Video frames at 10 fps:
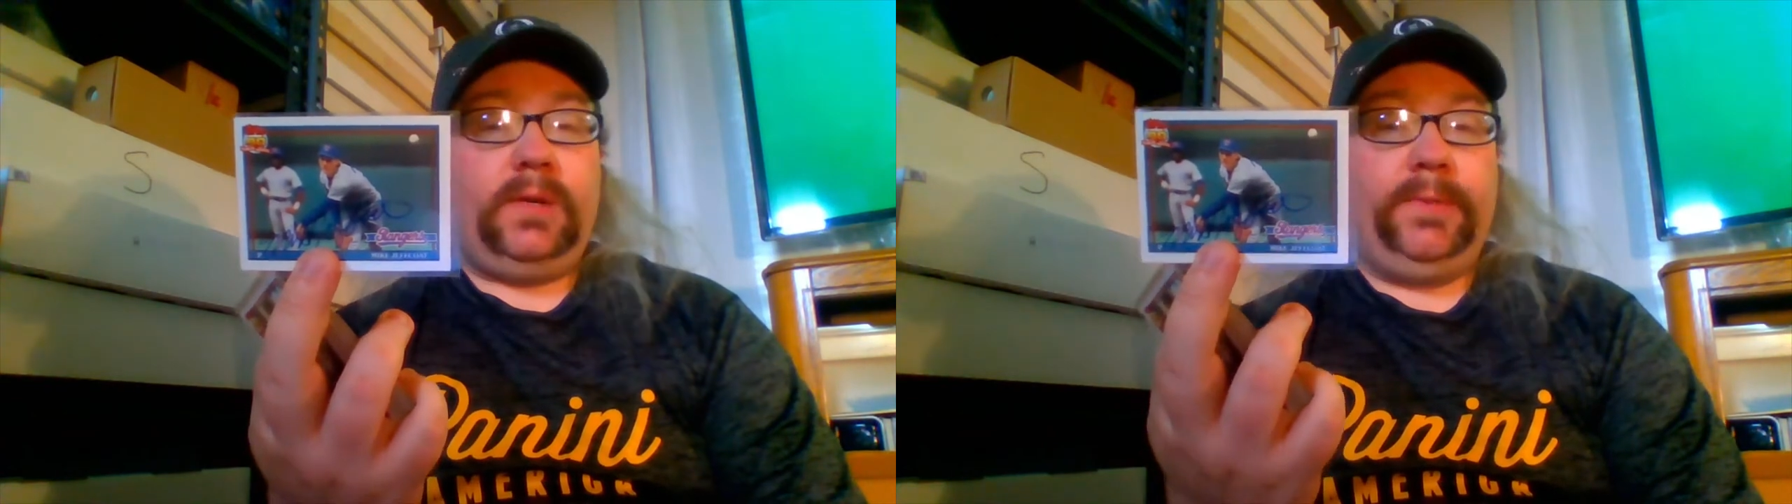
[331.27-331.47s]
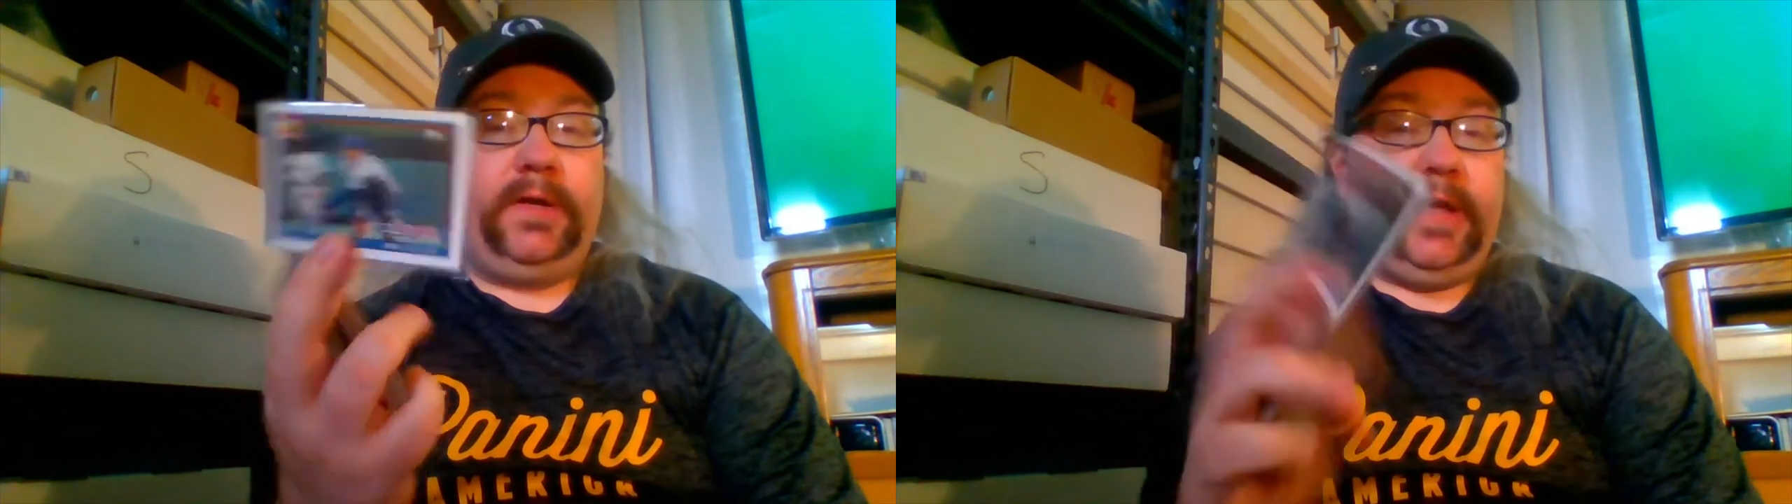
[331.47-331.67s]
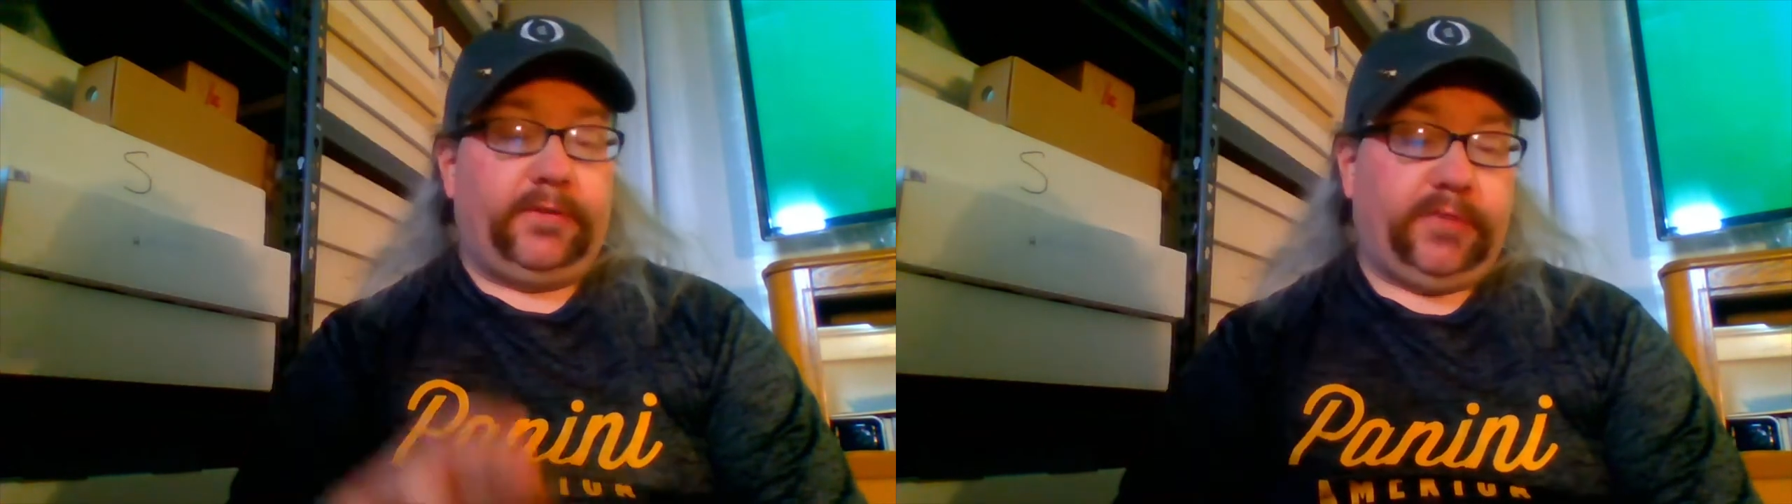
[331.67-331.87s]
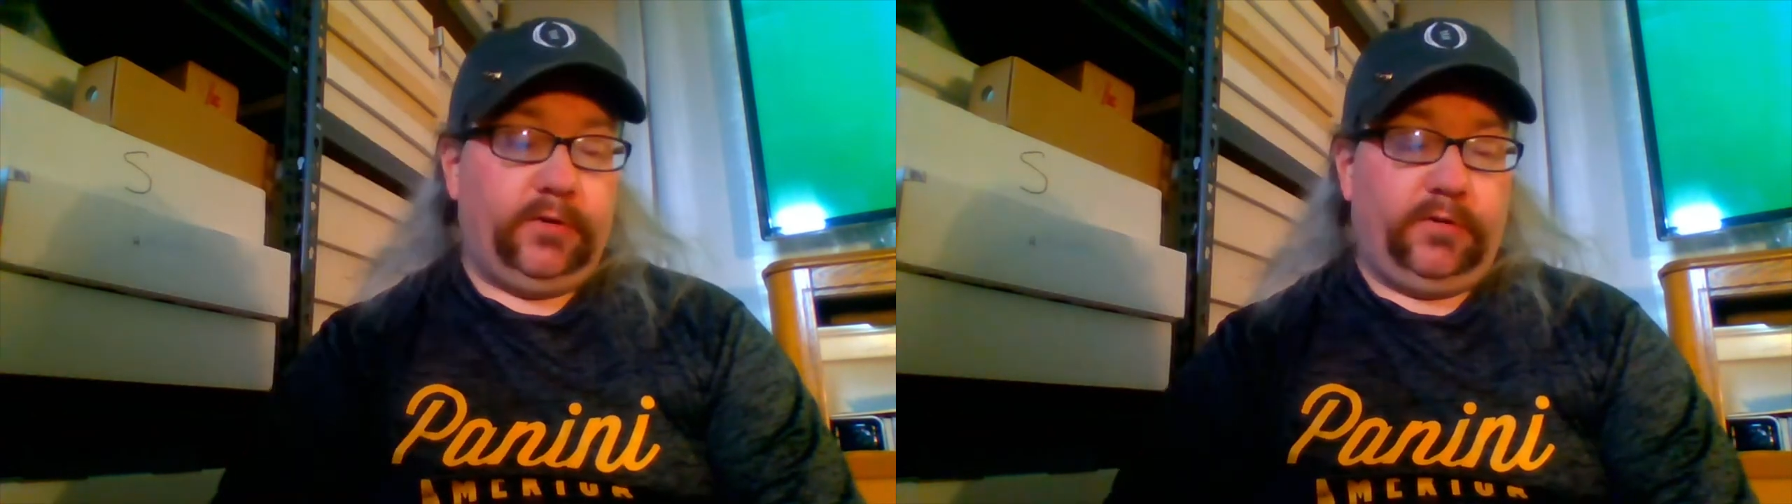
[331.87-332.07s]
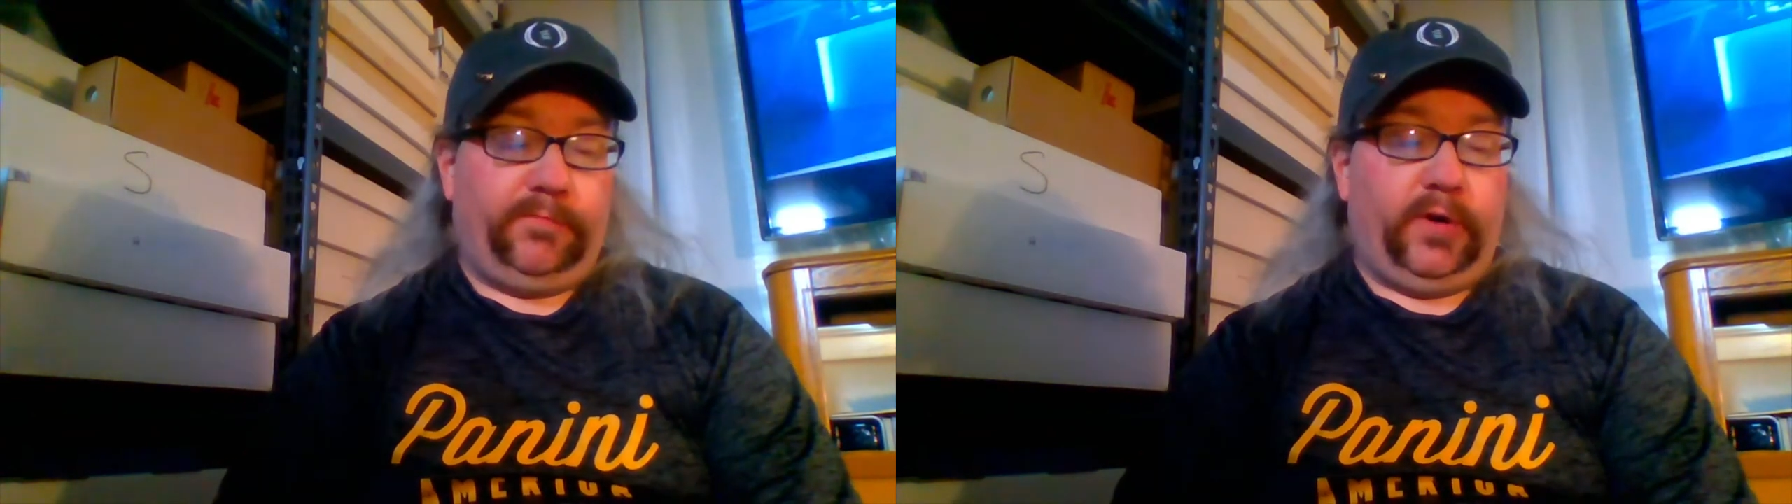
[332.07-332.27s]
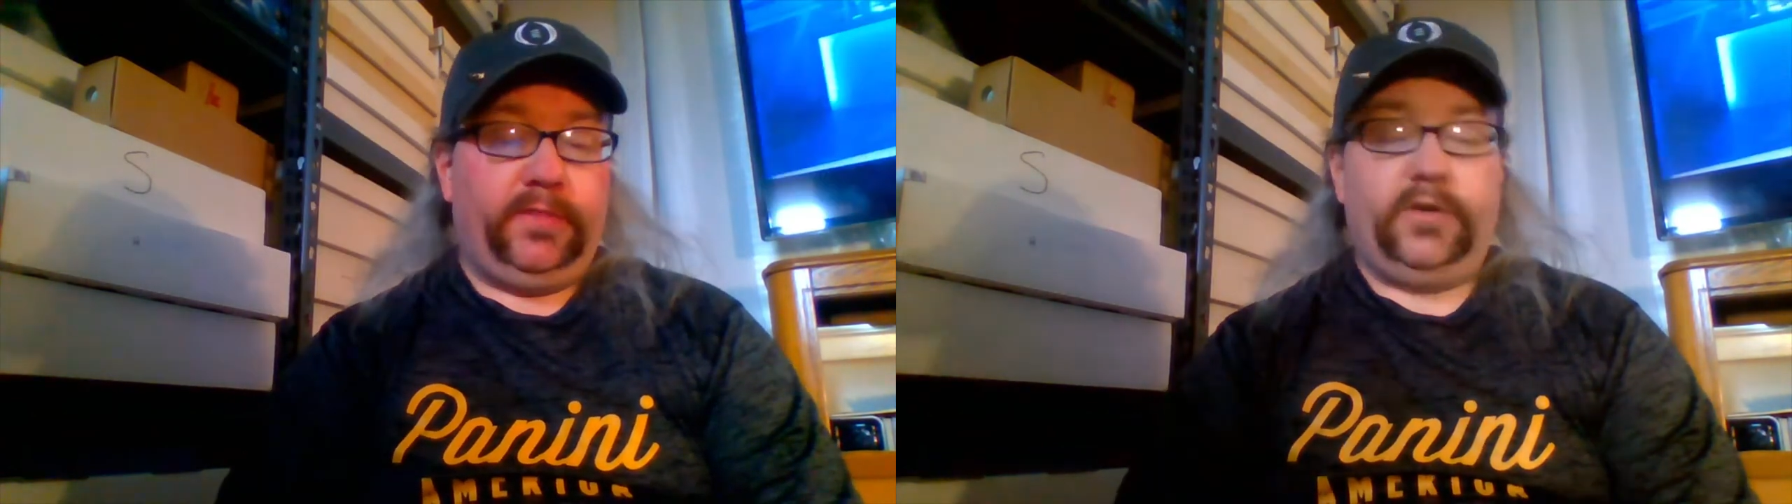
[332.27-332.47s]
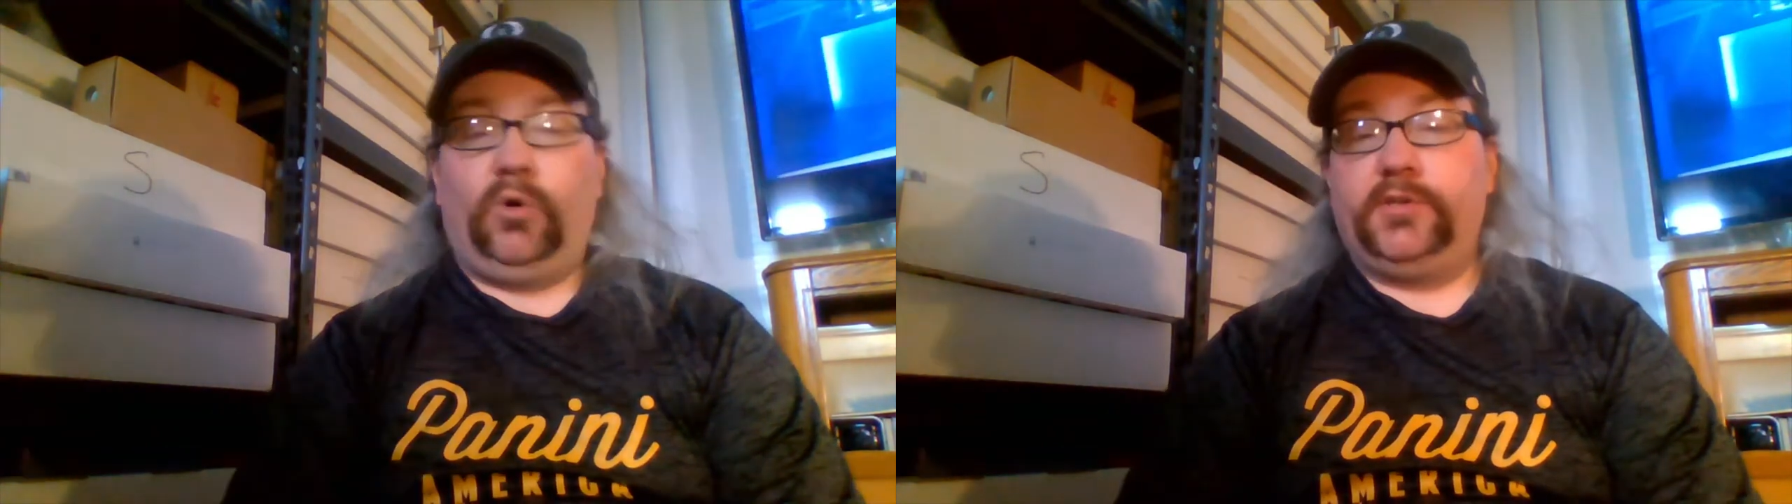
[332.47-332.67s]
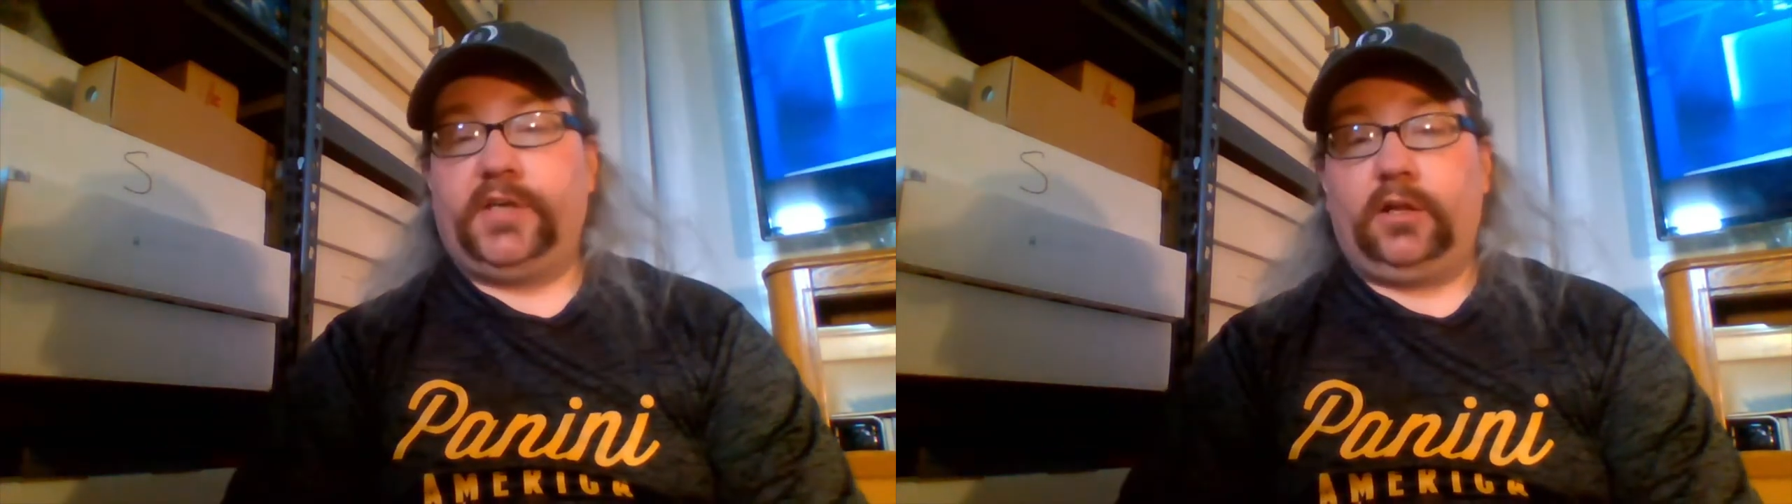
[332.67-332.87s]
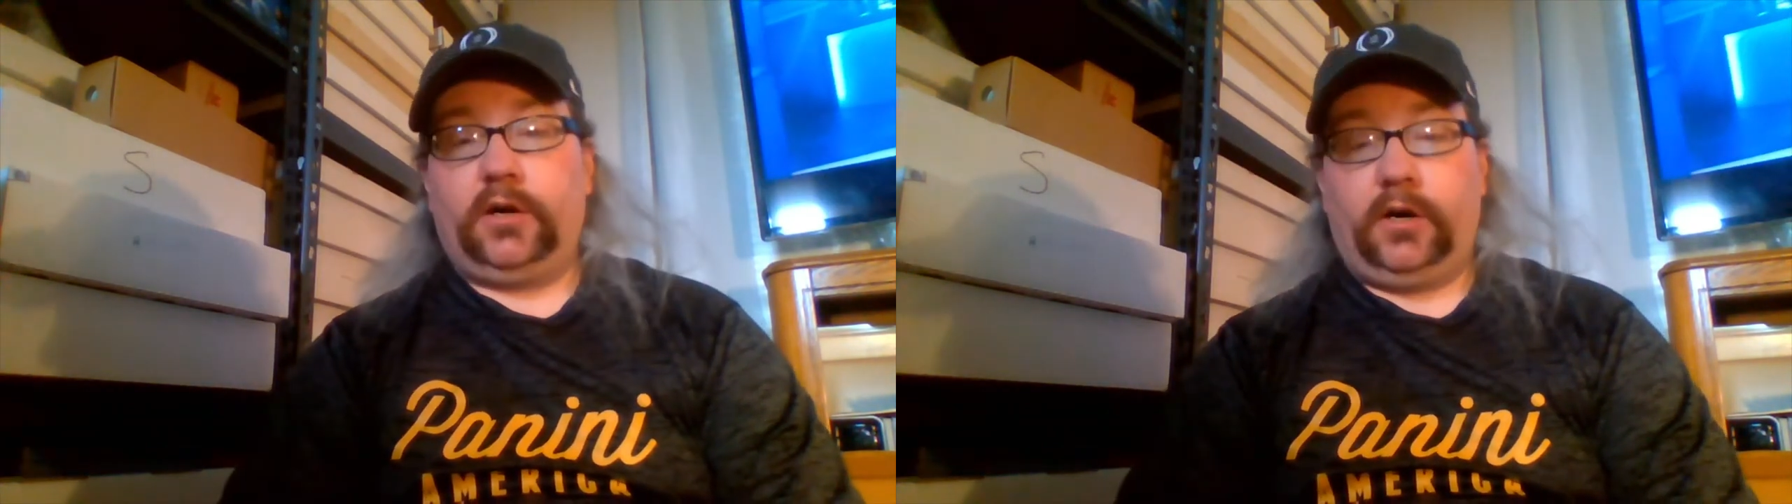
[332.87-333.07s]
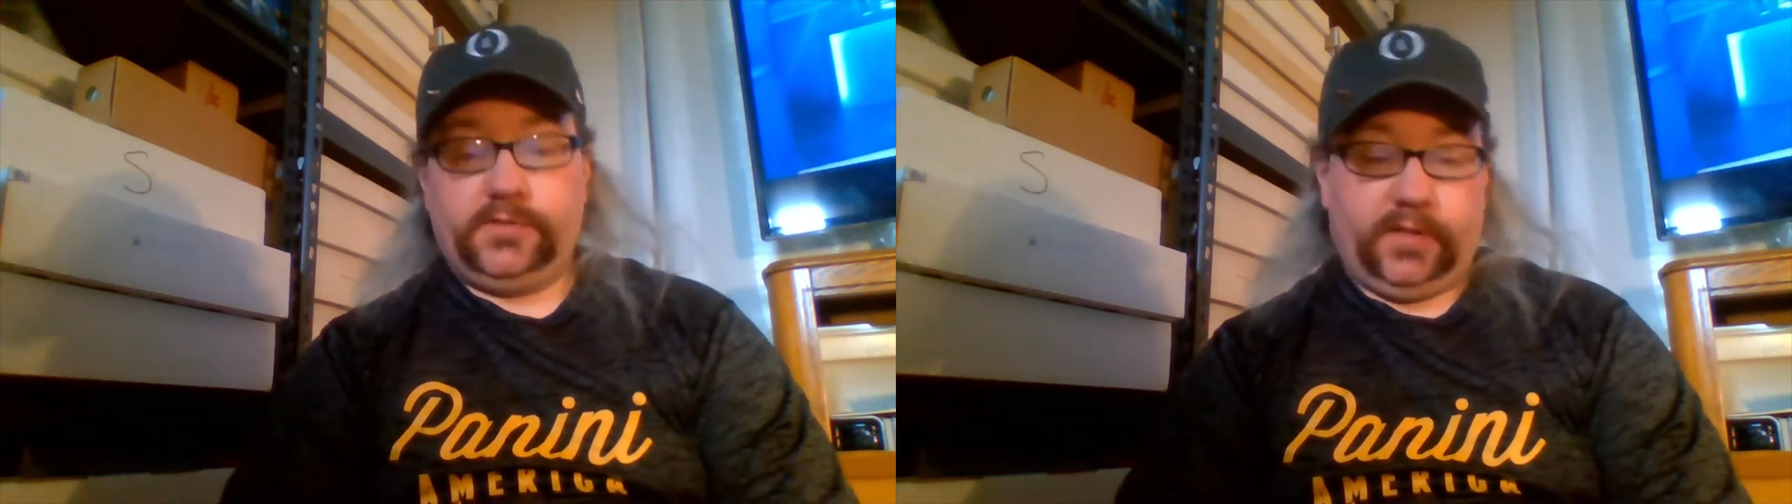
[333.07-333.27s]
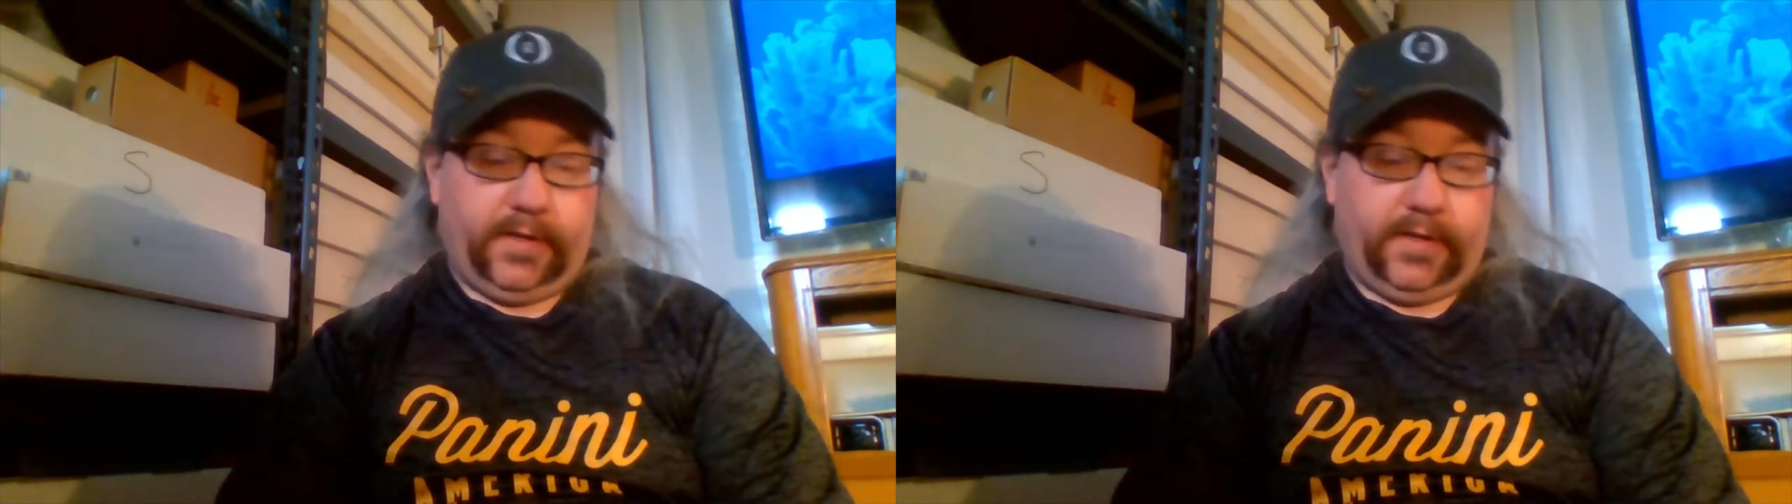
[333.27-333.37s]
But yeah, trying to avoid the horizontal cards